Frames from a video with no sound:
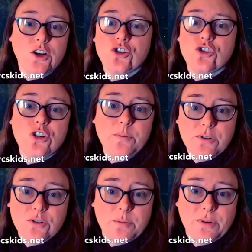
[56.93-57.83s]
Super,
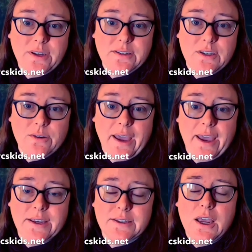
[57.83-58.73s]
super easy, you
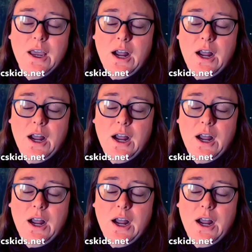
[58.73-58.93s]
guys.